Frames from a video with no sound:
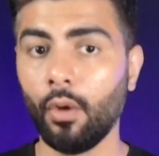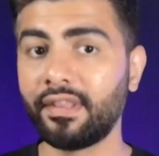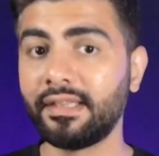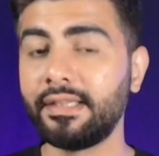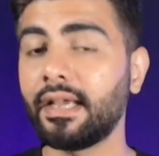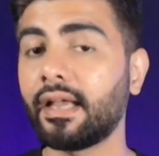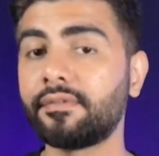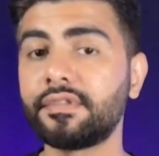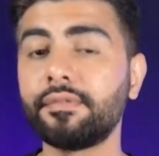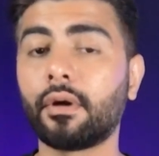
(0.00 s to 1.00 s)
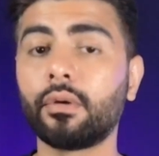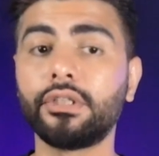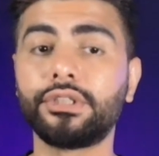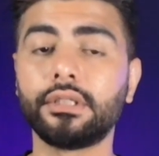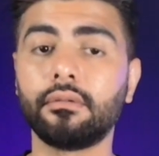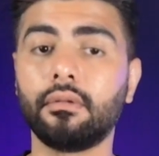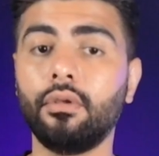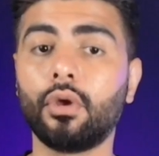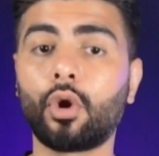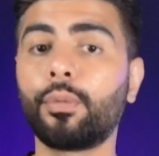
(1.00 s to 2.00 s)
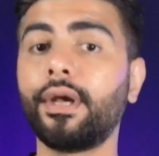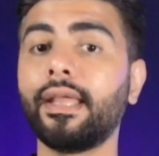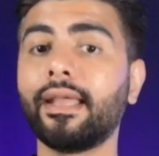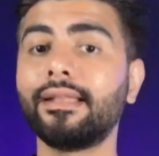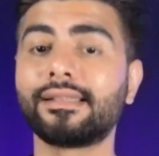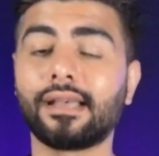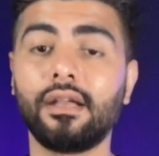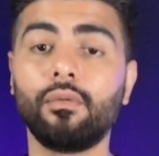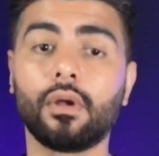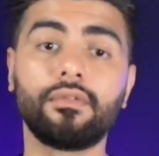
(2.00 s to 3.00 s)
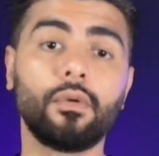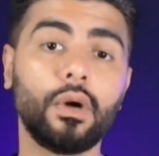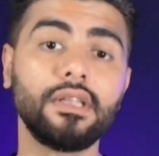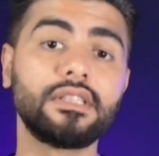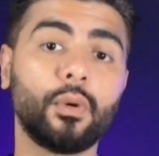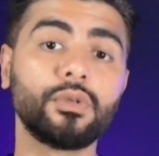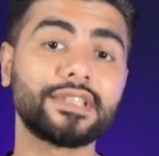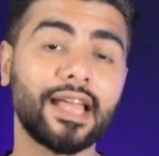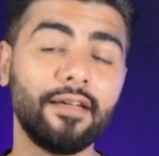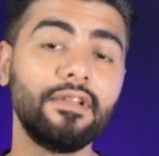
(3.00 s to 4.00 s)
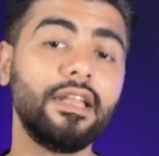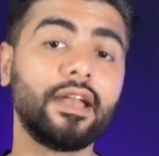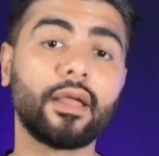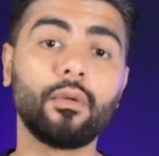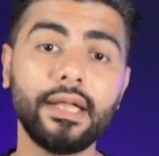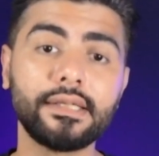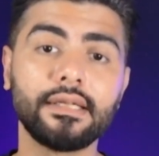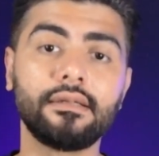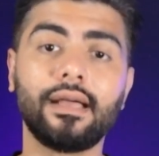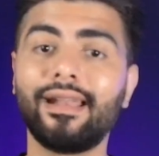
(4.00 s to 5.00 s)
With the DIFC Foundation, you're operating inside one of the world's most heavily regulated